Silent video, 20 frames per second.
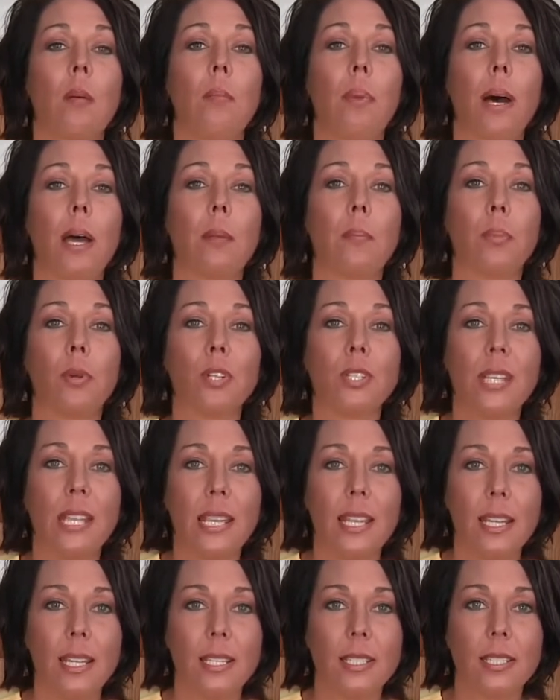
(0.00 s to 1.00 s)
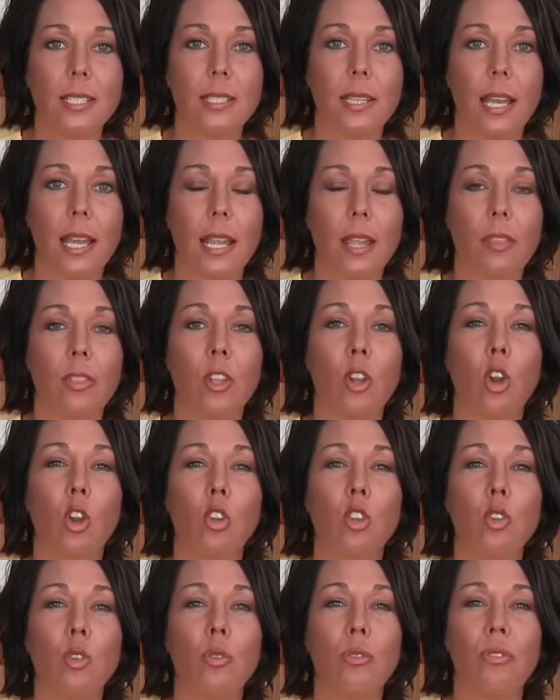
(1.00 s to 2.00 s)
But pertaining to diet, there
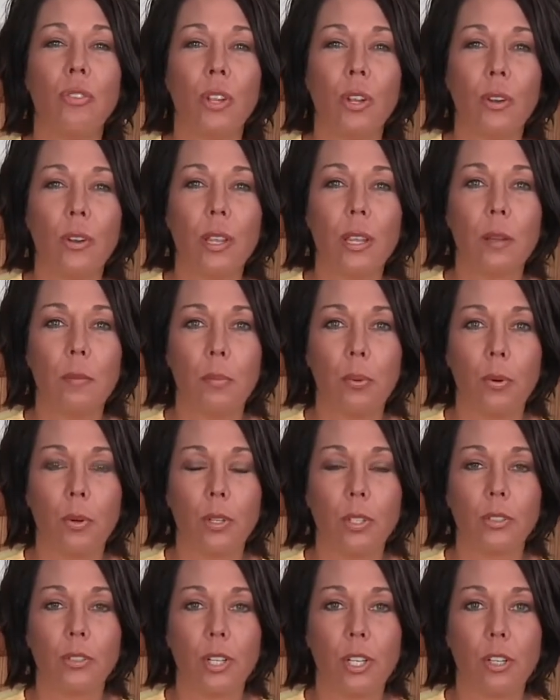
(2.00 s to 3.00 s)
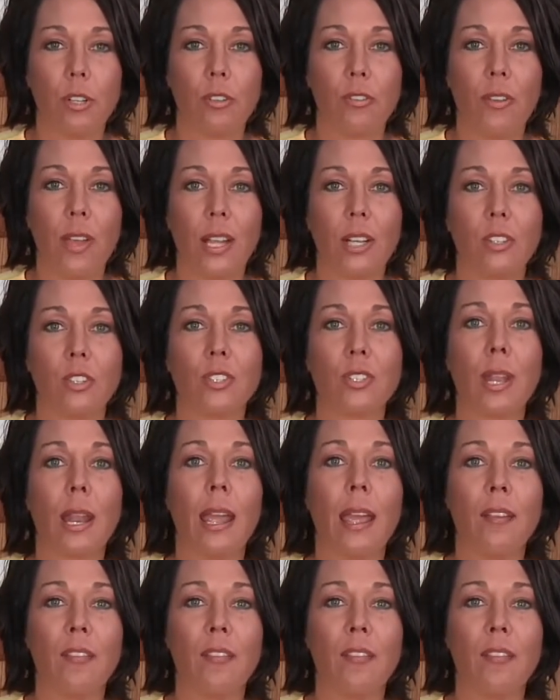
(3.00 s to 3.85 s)
are two very important critical factors that